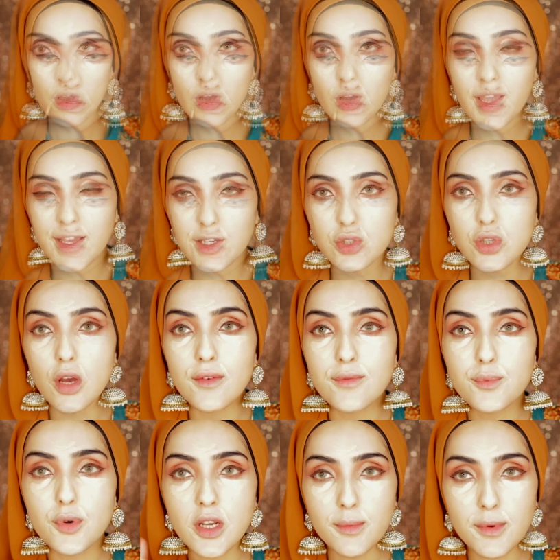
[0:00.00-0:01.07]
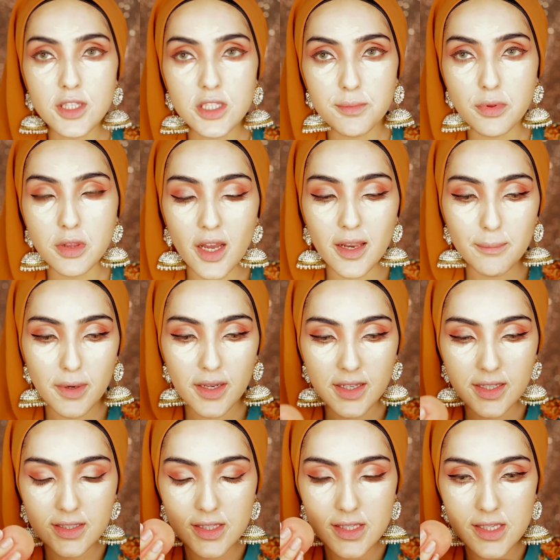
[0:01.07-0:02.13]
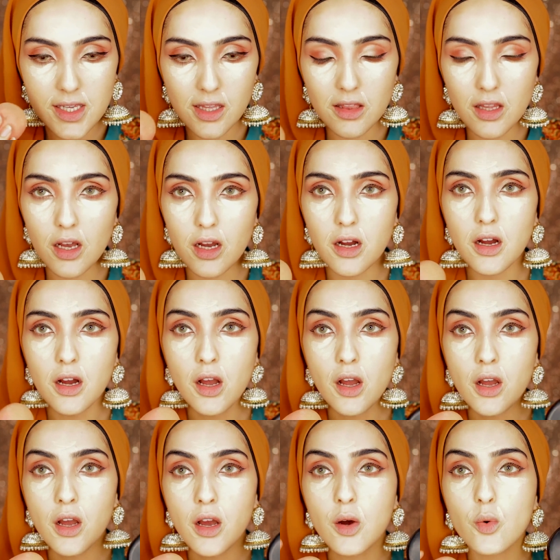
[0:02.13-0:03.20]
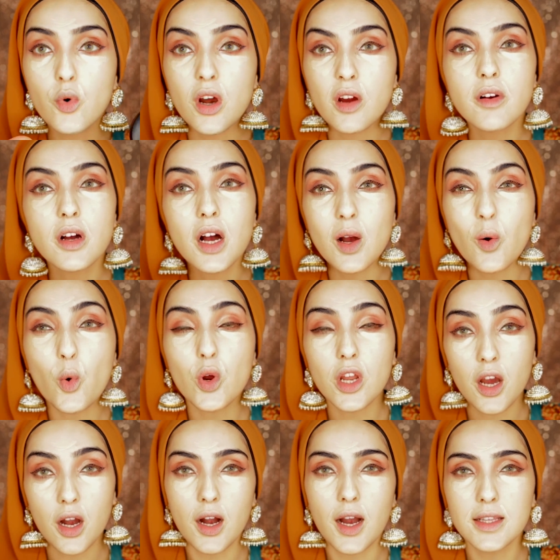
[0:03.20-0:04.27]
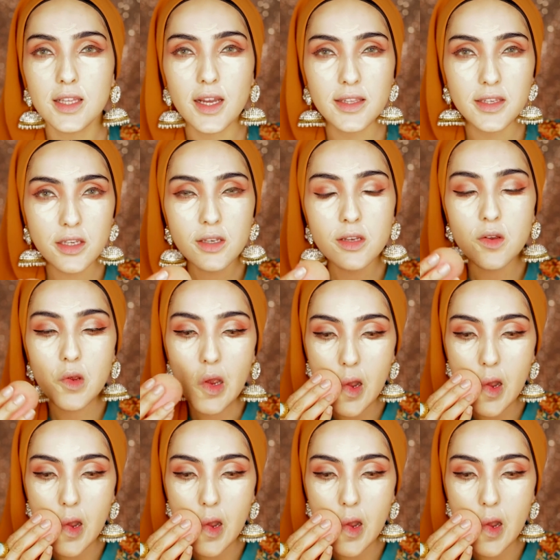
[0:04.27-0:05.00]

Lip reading: Okay, so I've pretty much applied my concealer wherever I want to highlight it.